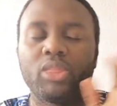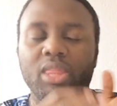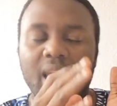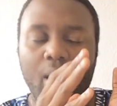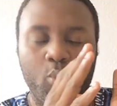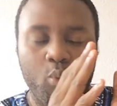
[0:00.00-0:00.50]

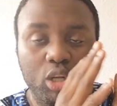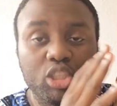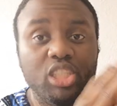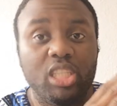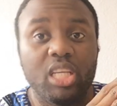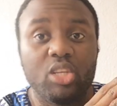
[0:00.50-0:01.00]
They are
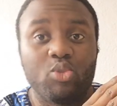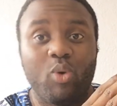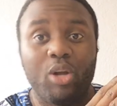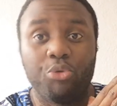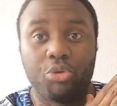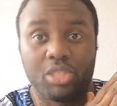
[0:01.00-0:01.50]
watching things
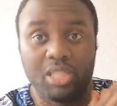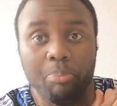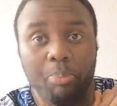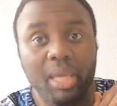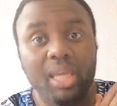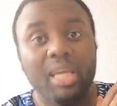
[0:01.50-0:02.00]
while you're
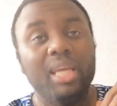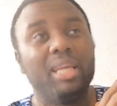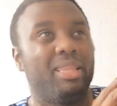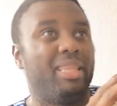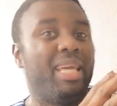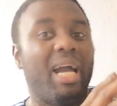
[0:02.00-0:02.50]
sleeping.
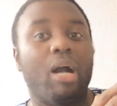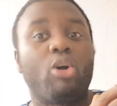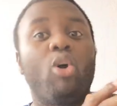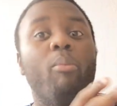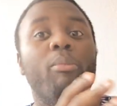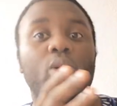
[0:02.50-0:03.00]
They are
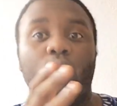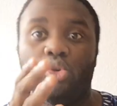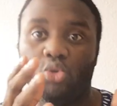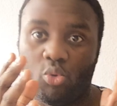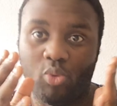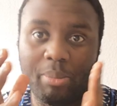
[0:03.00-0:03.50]
coming on
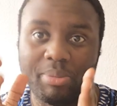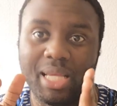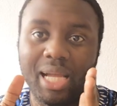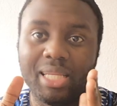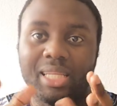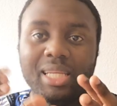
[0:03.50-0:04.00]
your
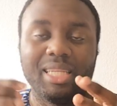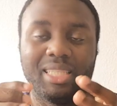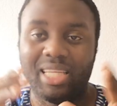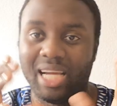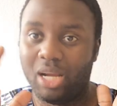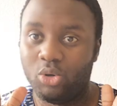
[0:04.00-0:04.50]
website.
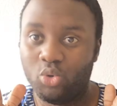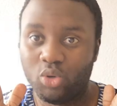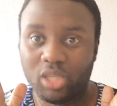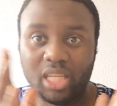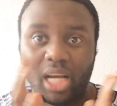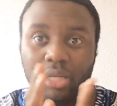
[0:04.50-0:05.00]
They are
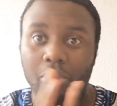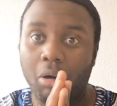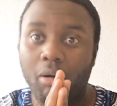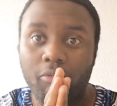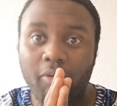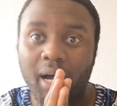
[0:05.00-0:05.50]
looking at the
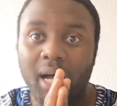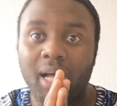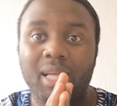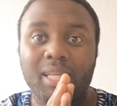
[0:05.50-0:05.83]
offer.